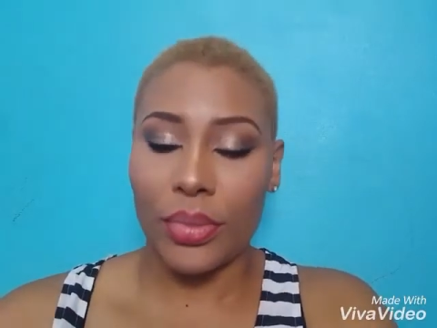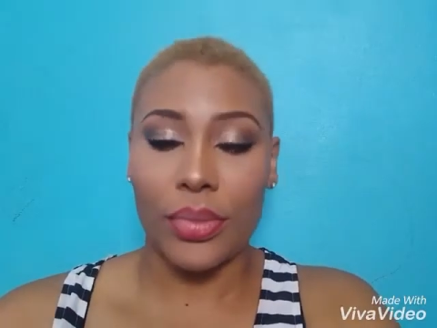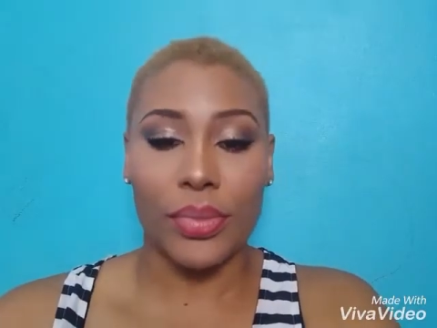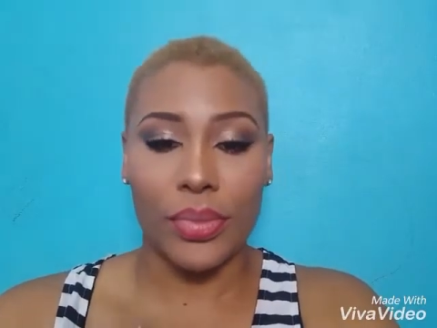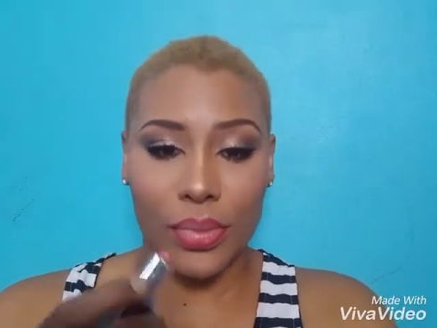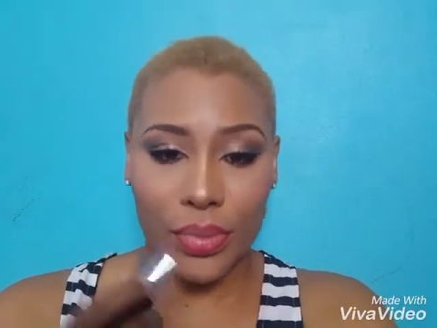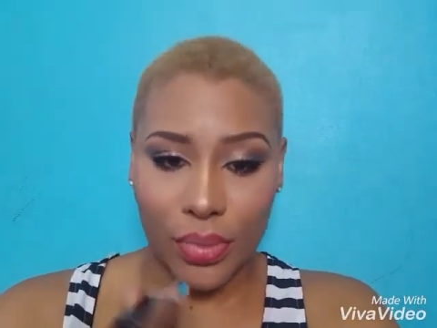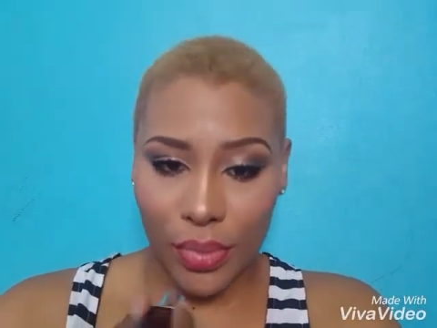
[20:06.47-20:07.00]

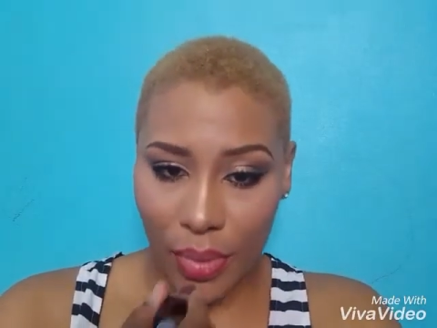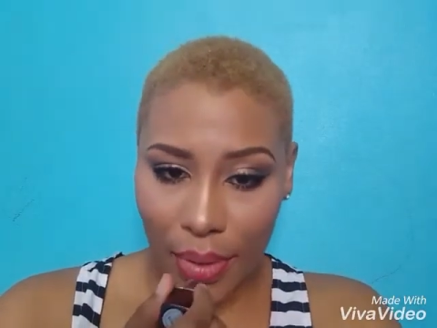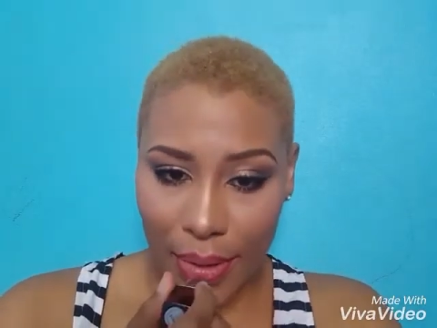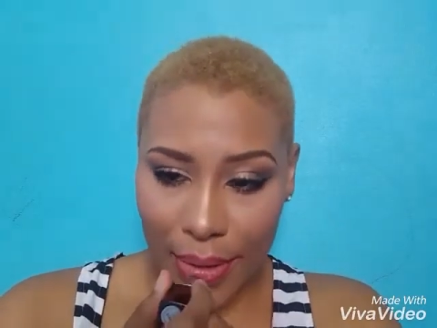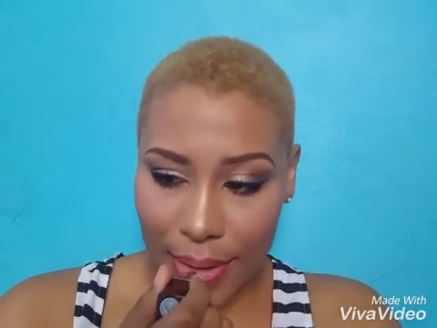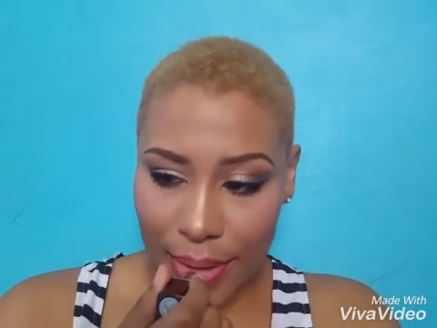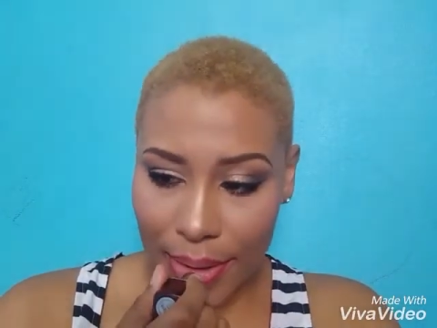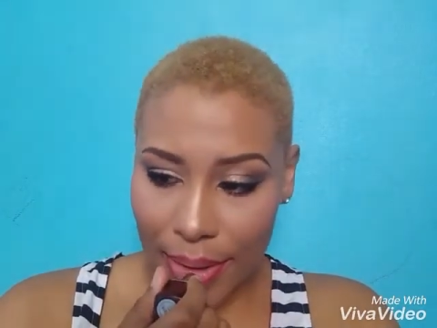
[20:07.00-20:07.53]
No, it's not
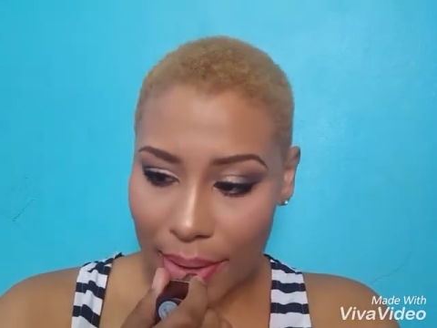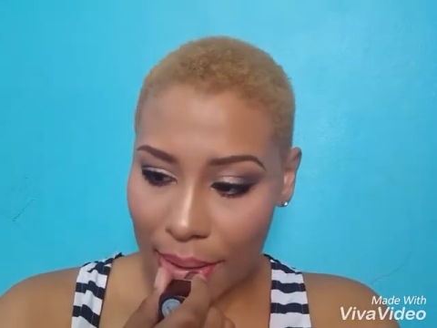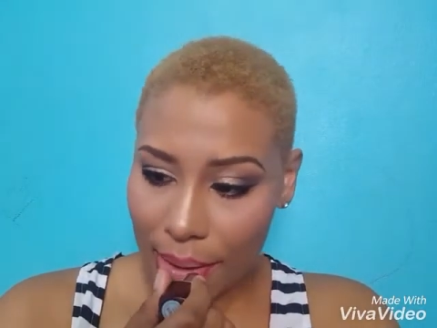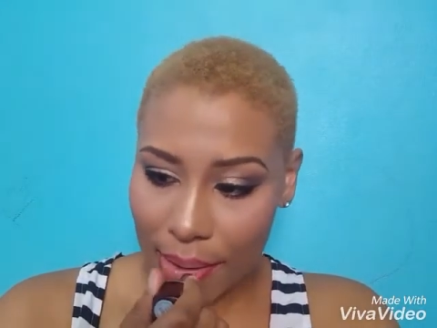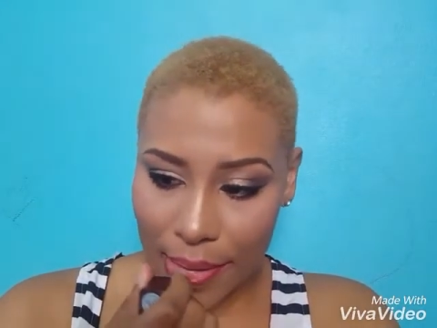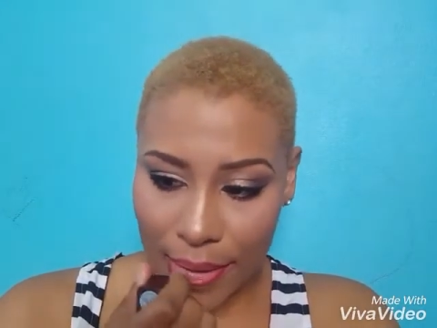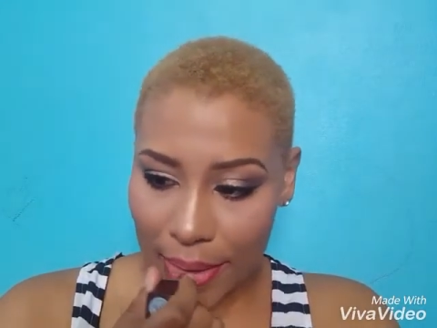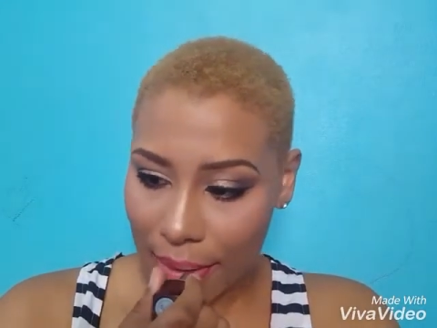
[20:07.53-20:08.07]
eyeliner, it's
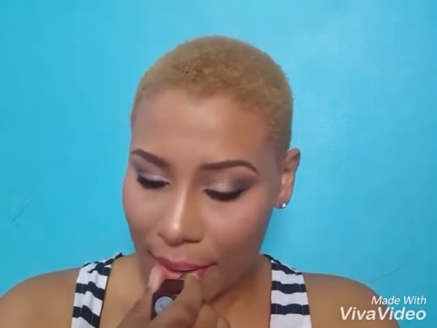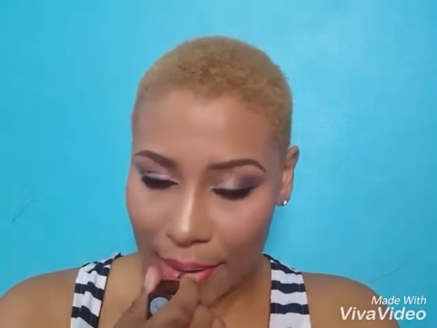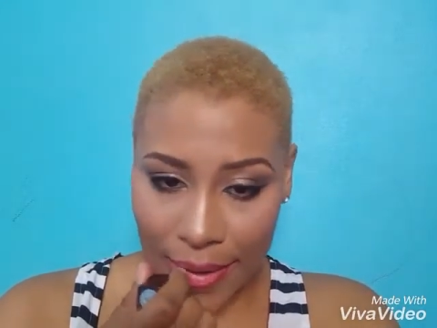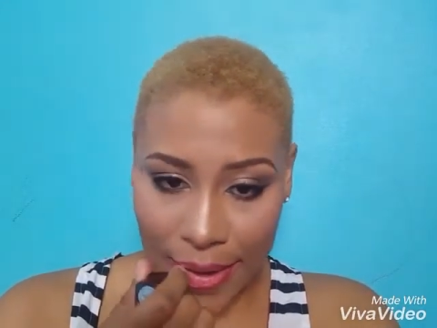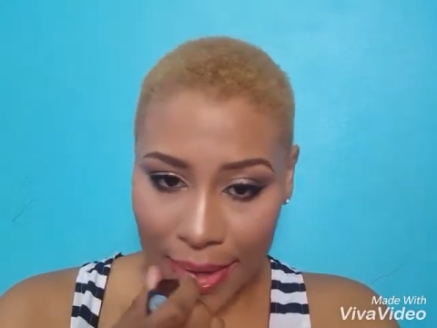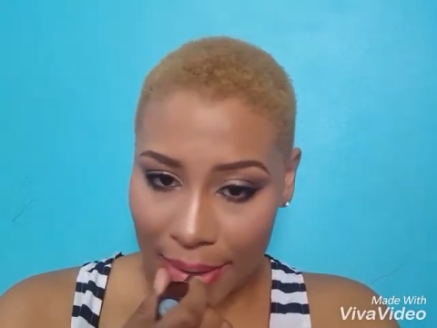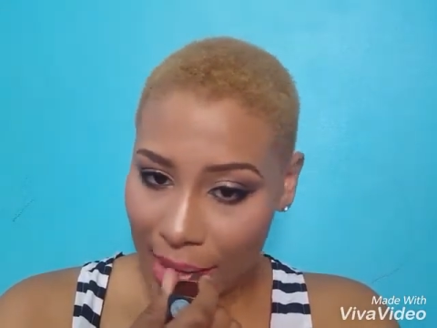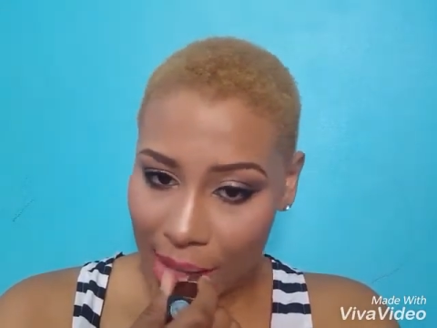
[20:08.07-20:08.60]
lip liner
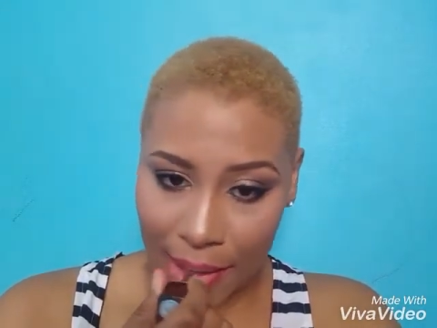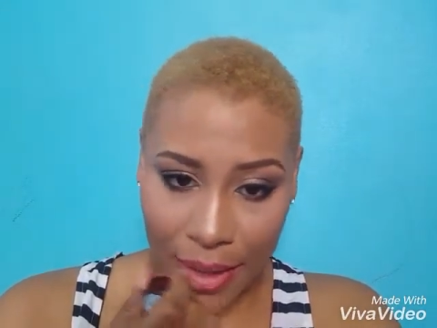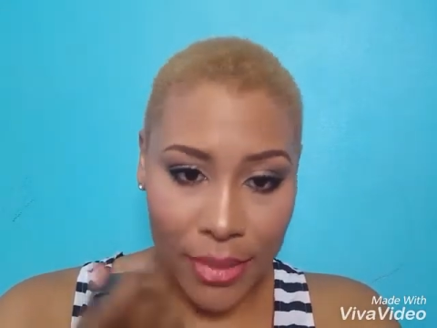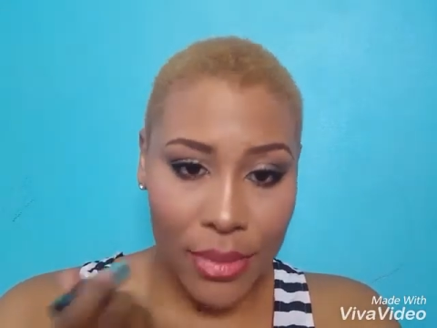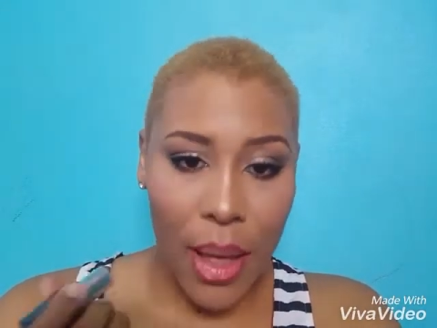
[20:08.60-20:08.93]
pencil.